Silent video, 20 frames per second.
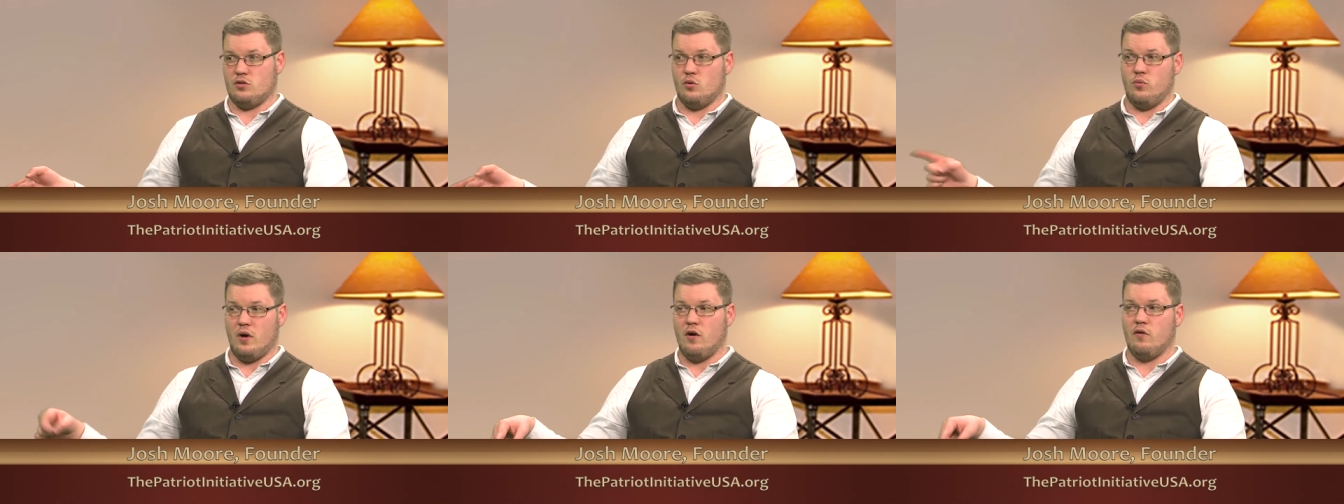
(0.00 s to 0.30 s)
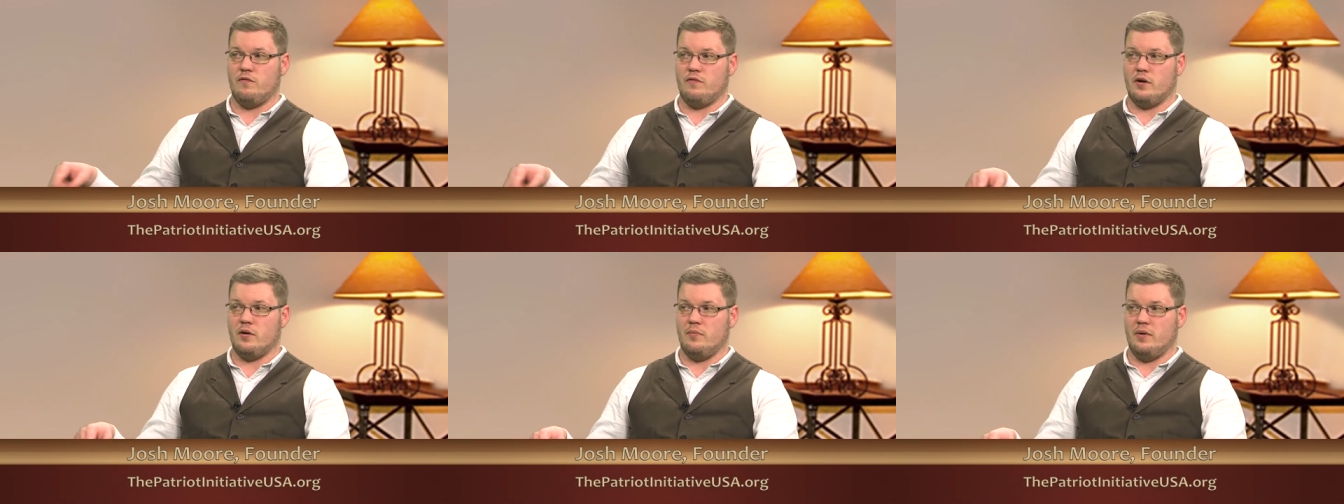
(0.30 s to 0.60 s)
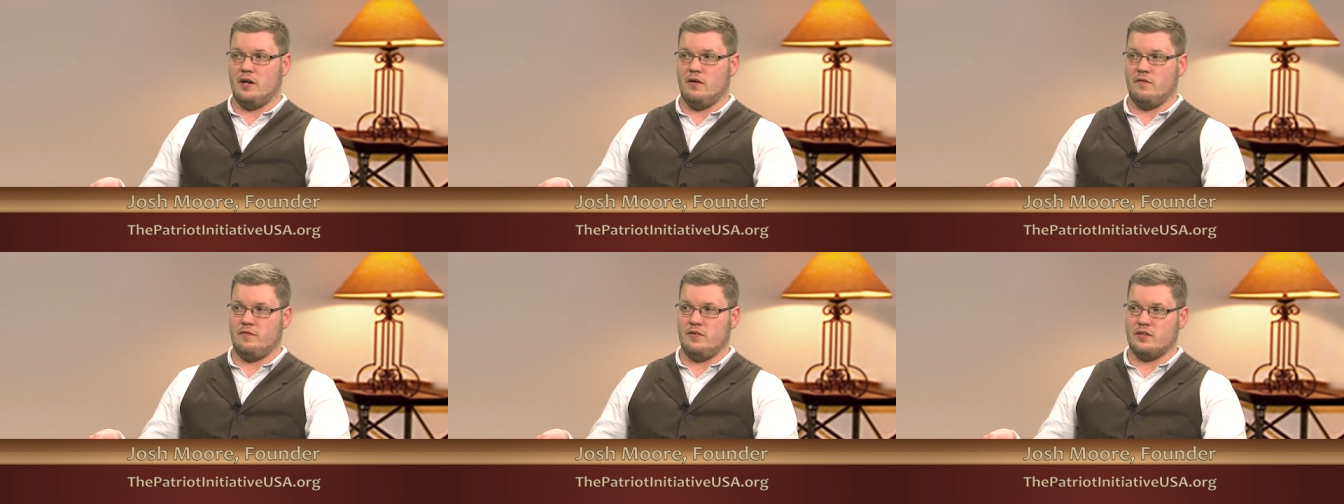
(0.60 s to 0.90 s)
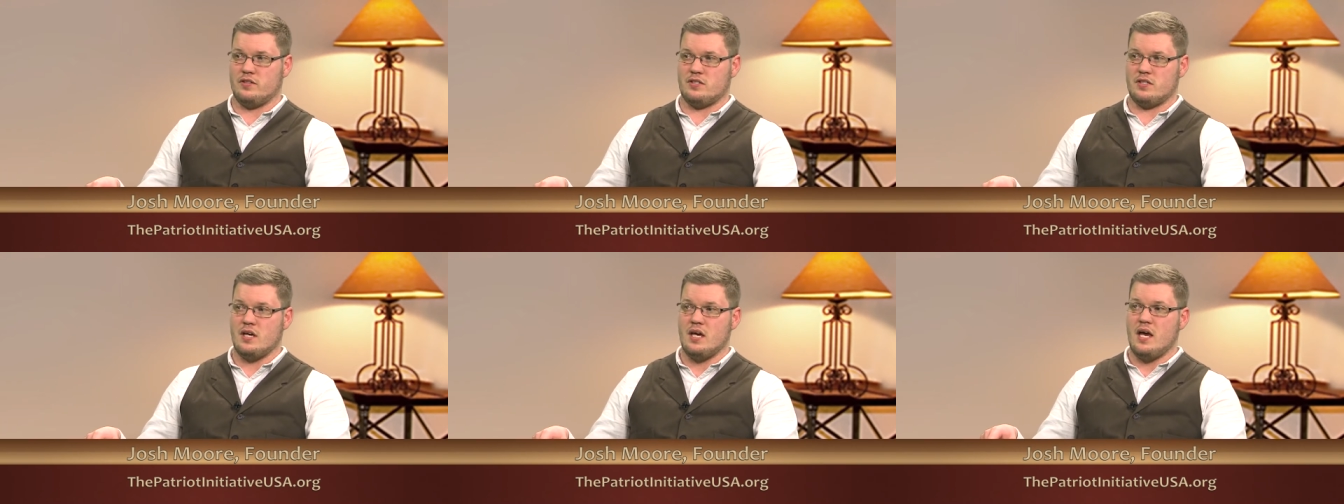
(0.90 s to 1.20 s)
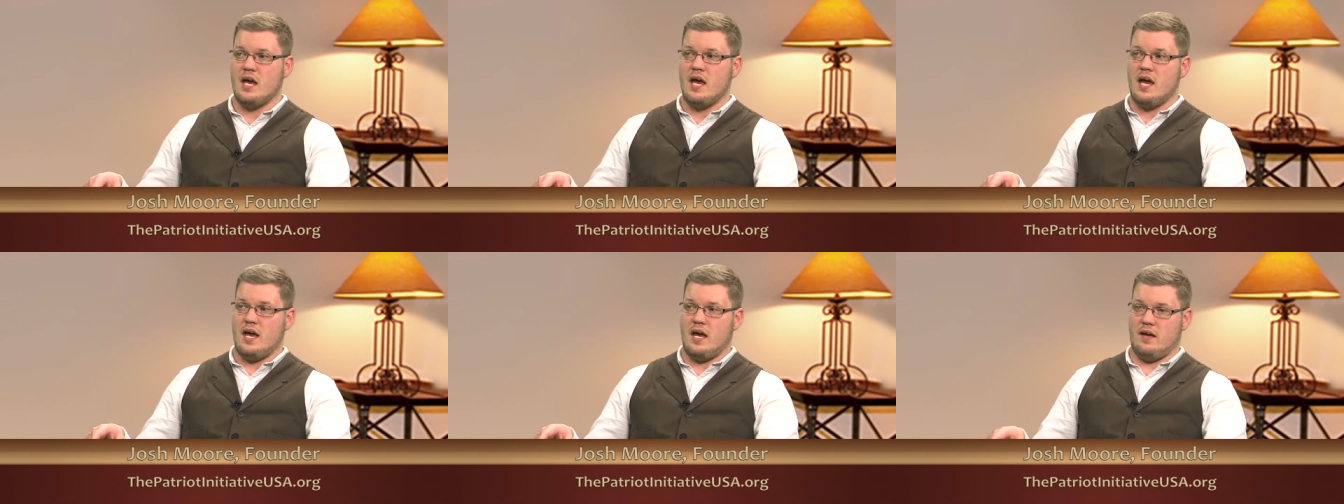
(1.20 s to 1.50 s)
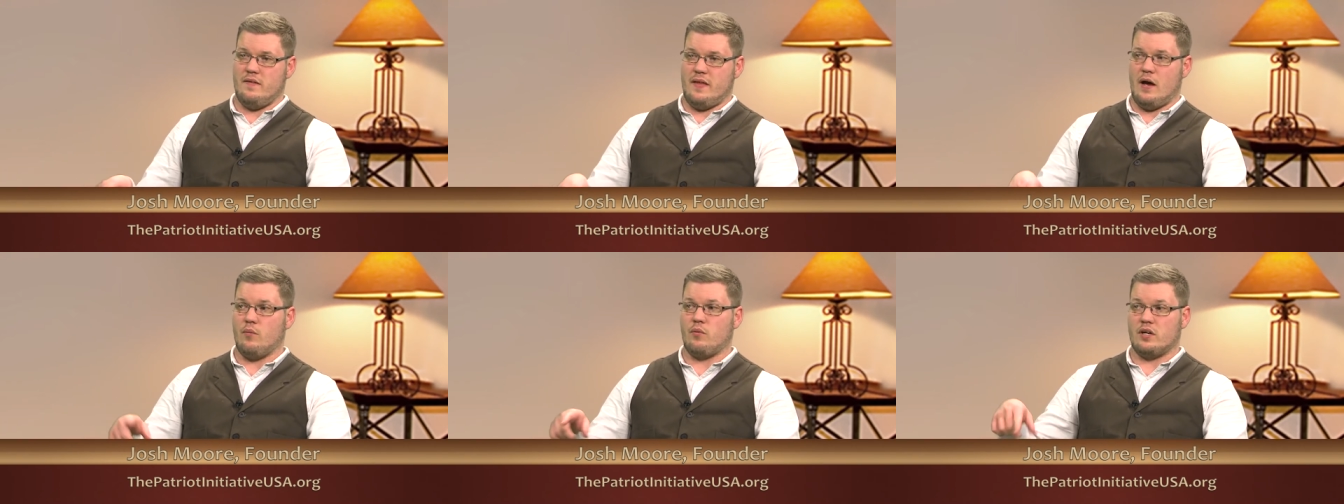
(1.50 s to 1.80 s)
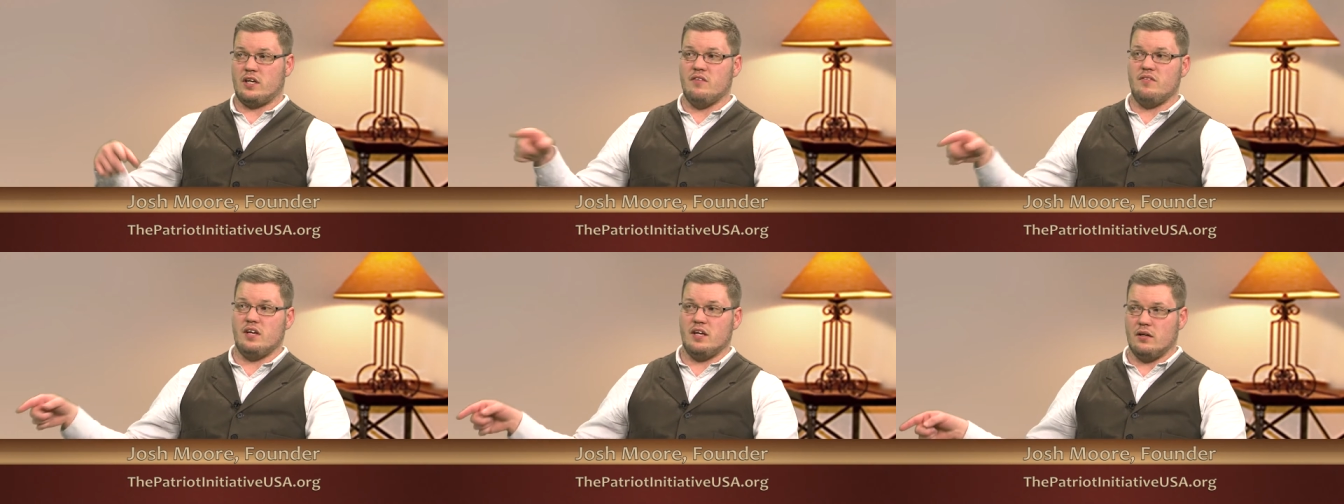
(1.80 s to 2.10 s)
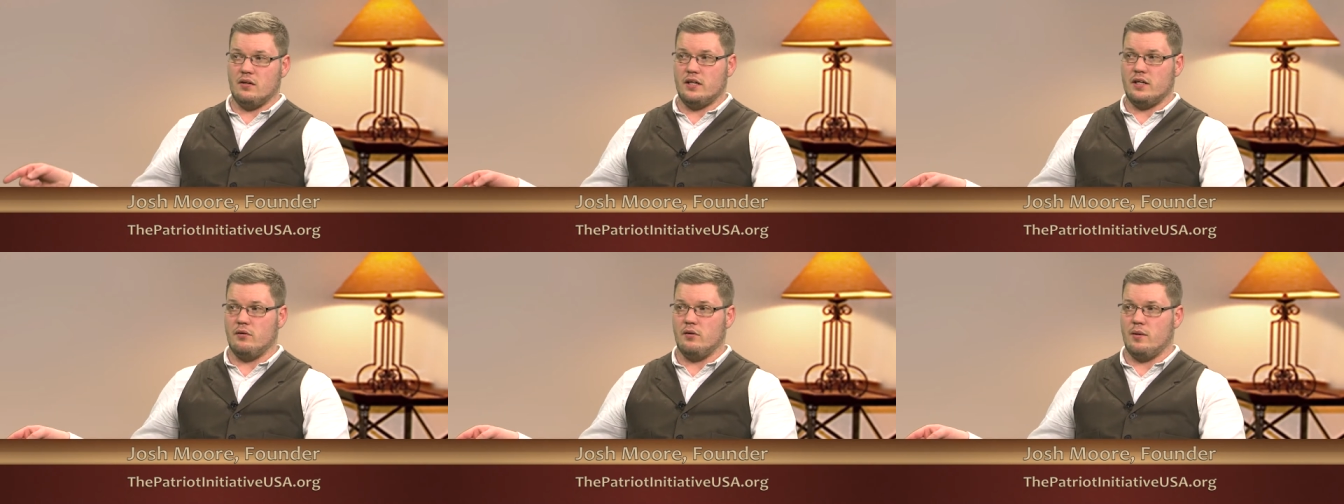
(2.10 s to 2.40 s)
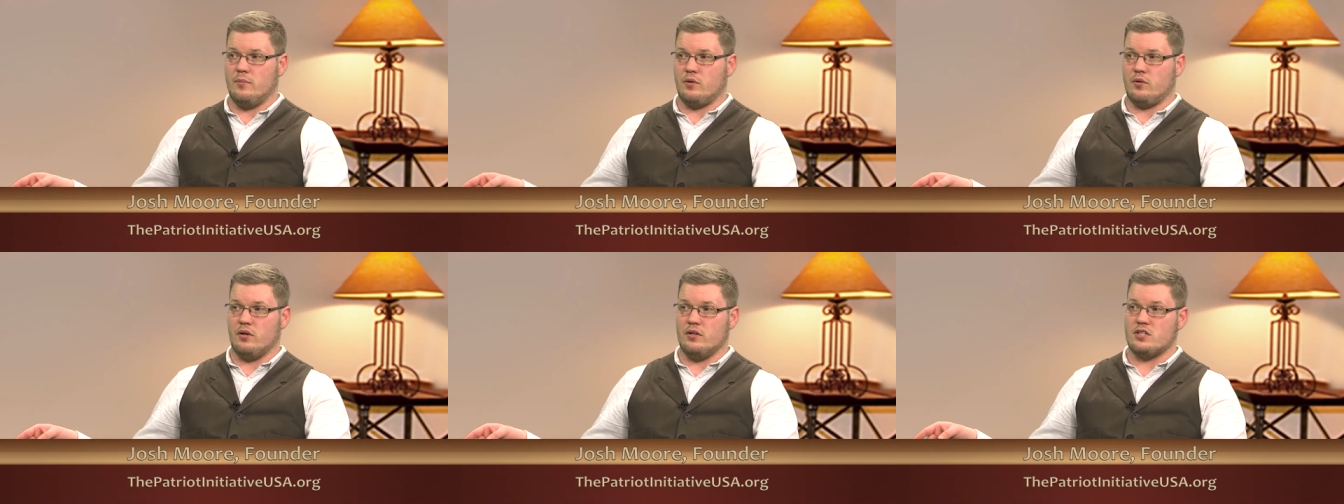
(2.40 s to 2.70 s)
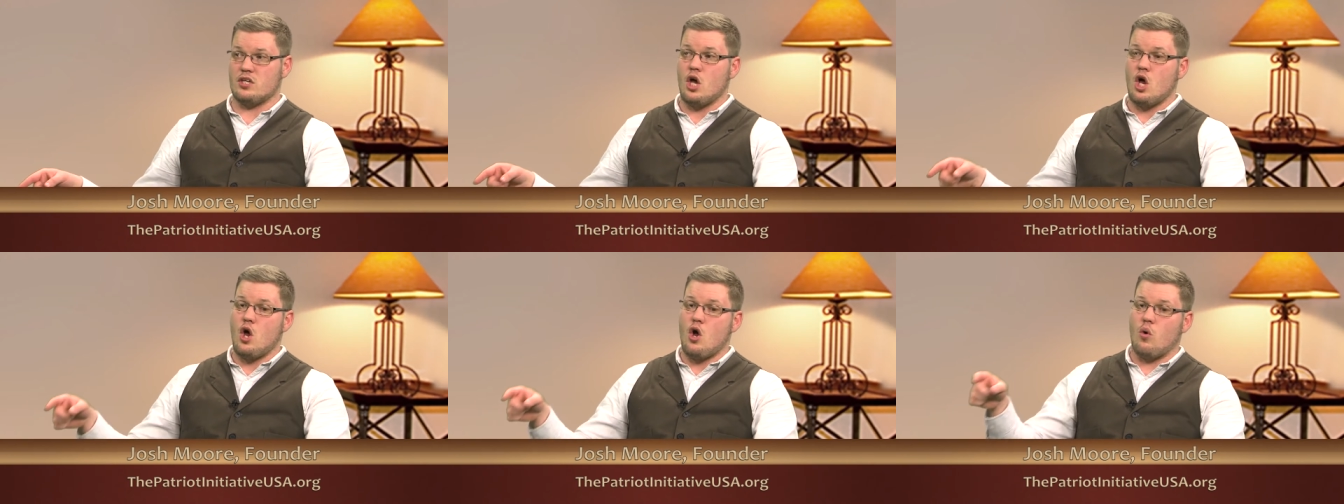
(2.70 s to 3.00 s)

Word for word: the welfare benefits that we're giving illegal immigrants.